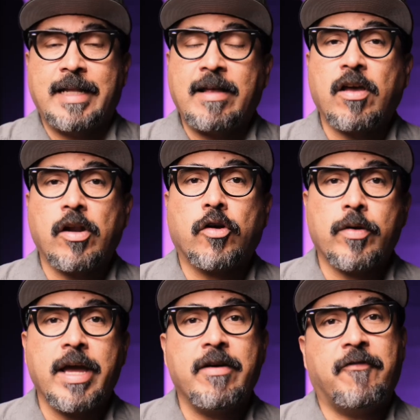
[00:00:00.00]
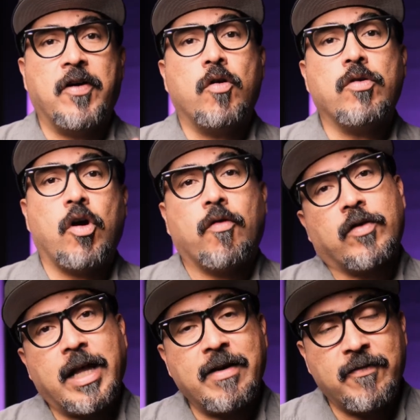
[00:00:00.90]
And that's how to create phone
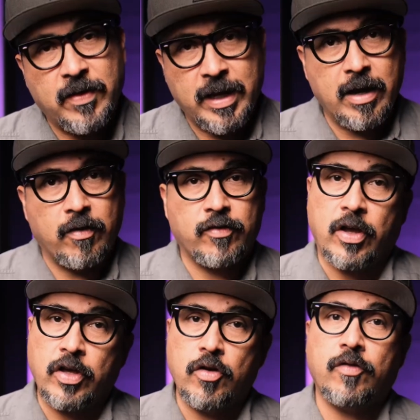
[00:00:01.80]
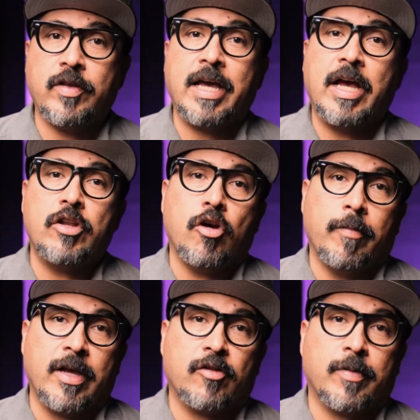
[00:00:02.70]
overlay videos using
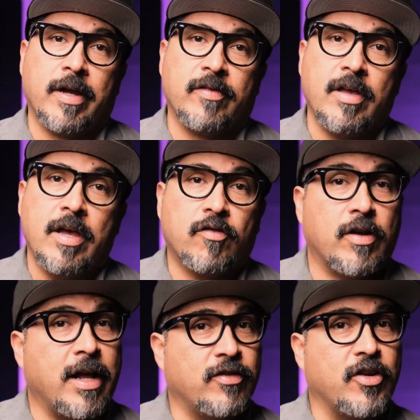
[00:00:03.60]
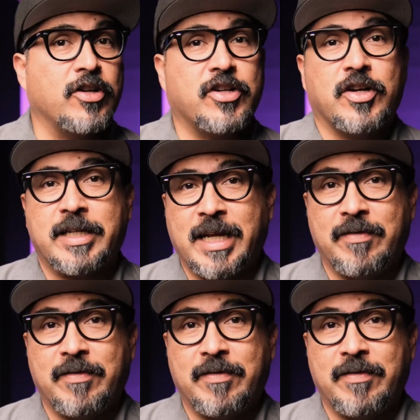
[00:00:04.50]
Adobe Express. So now it's your turn to